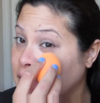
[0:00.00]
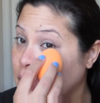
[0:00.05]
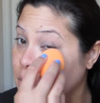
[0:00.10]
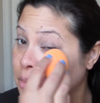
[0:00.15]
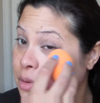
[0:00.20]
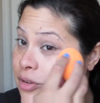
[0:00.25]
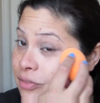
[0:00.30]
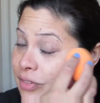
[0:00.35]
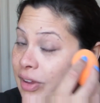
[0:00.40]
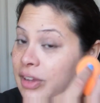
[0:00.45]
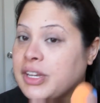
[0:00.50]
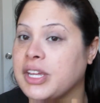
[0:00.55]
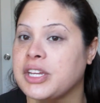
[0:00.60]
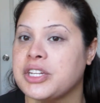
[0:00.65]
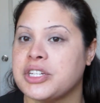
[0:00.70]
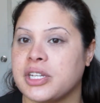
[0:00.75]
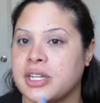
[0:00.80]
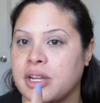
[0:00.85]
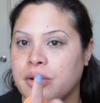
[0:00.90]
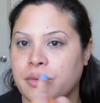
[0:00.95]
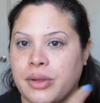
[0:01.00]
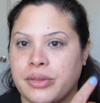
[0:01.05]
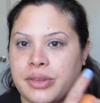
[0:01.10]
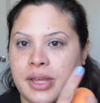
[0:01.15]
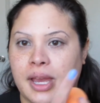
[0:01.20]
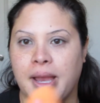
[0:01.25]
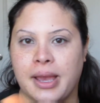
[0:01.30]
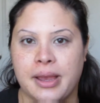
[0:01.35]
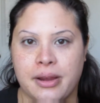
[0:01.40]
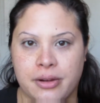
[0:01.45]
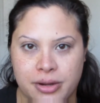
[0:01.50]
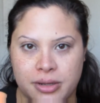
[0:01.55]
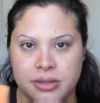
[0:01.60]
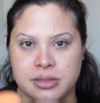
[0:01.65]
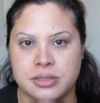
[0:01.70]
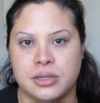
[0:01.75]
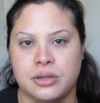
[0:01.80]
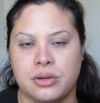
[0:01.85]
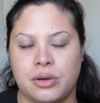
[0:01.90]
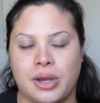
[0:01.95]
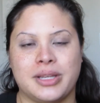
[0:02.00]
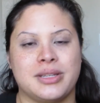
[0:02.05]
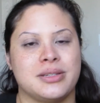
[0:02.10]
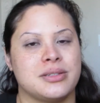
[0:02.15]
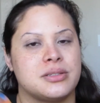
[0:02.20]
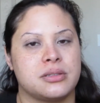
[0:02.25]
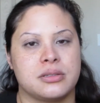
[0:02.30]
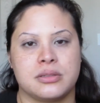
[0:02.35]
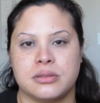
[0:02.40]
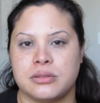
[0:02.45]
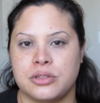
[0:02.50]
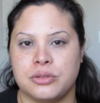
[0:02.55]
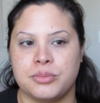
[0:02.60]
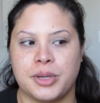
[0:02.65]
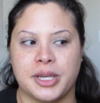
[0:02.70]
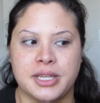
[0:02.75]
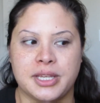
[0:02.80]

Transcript: don't put foundation around the eye area, so I just do my